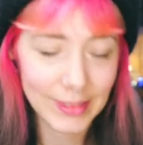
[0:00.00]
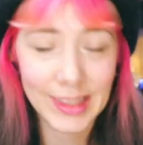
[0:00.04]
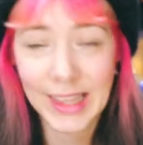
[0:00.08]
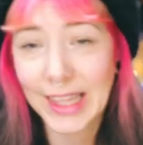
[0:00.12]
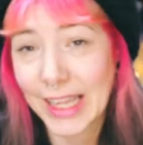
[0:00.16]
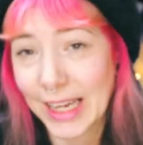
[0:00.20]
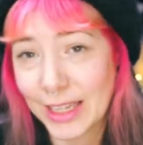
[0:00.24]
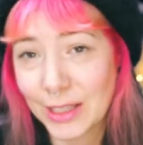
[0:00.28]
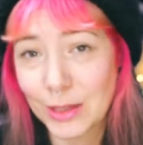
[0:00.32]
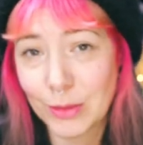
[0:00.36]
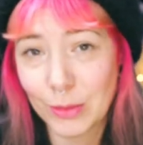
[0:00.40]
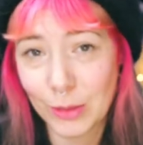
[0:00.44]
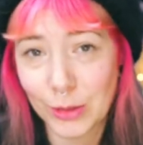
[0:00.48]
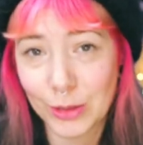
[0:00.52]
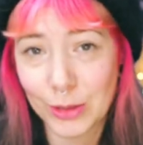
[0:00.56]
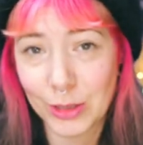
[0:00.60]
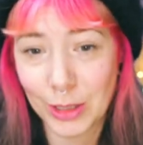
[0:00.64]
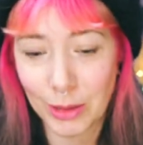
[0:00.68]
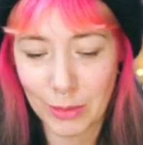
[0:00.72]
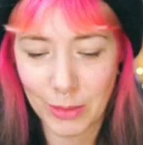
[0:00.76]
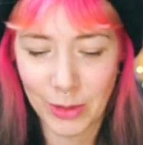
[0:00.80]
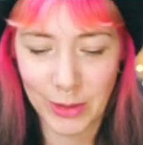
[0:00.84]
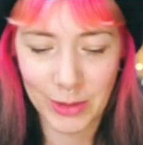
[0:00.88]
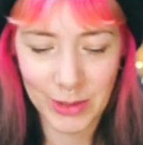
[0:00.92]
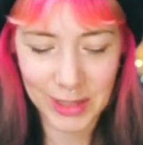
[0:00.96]
That's what
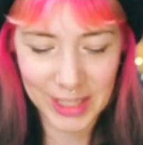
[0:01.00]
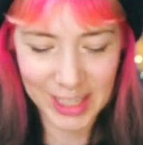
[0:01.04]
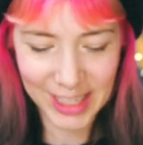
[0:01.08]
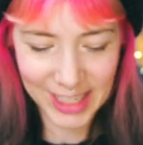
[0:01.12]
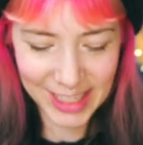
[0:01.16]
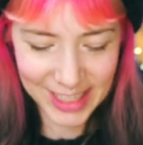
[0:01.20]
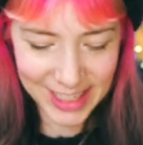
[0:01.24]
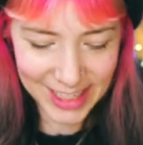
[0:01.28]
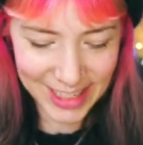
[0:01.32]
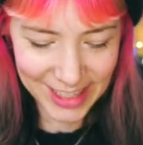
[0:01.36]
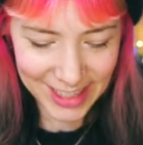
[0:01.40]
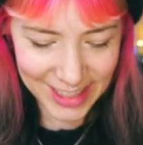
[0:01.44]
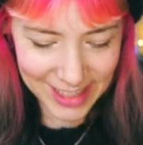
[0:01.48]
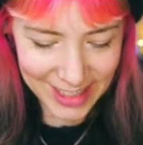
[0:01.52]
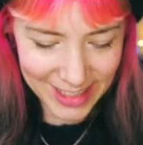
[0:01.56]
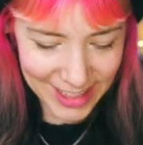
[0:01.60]
she wanted.